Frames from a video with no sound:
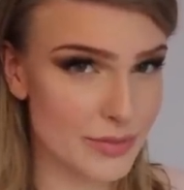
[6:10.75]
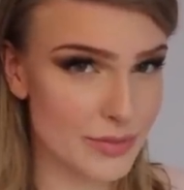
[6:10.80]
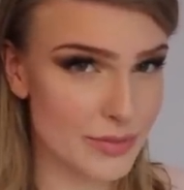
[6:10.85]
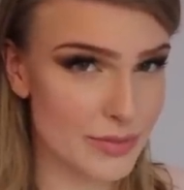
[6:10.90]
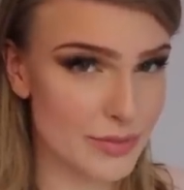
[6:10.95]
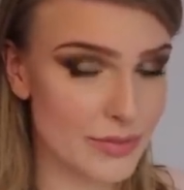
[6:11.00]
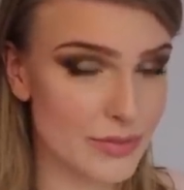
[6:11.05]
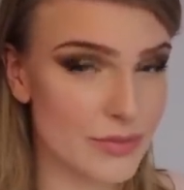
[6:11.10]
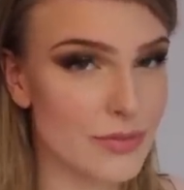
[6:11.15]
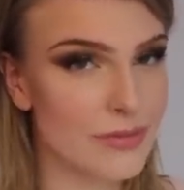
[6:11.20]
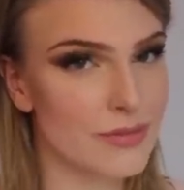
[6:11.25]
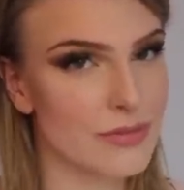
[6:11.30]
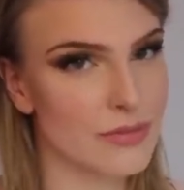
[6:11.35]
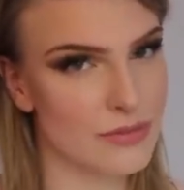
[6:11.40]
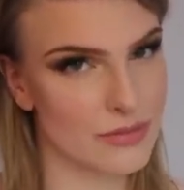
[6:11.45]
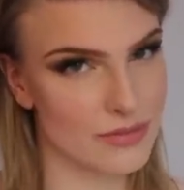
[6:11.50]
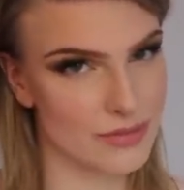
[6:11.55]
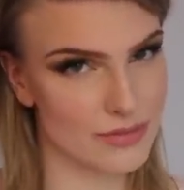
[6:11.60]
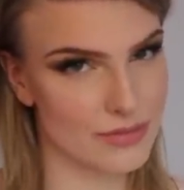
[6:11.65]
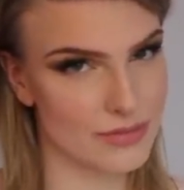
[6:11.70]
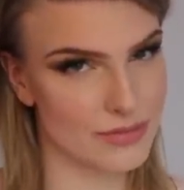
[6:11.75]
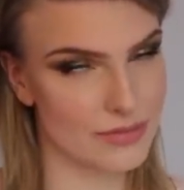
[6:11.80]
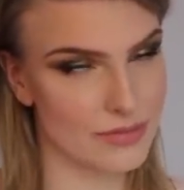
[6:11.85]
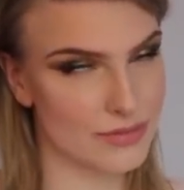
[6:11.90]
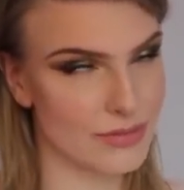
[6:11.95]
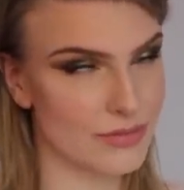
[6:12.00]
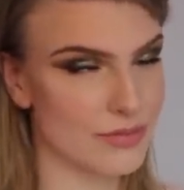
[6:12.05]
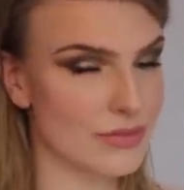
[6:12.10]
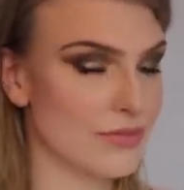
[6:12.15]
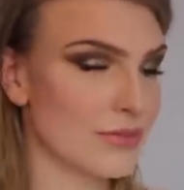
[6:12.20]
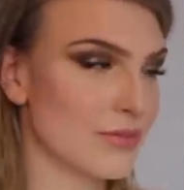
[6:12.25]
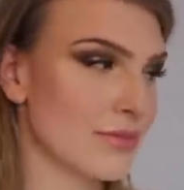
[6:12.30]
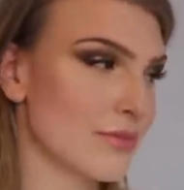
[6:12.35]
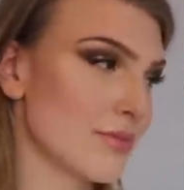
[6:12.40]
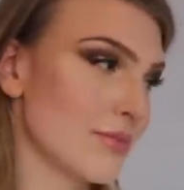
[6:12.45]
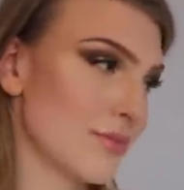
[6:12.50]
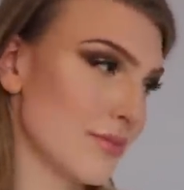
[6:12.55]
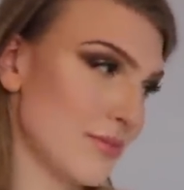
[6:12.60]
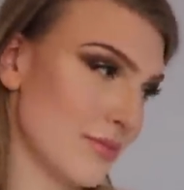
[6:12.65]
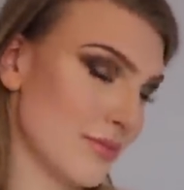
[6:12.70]

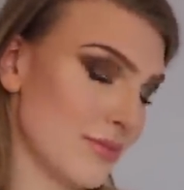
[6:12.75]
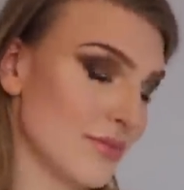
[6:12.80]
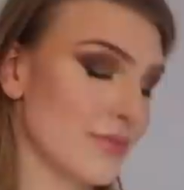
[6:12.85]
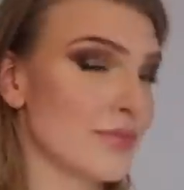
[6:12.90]
Nothing is said.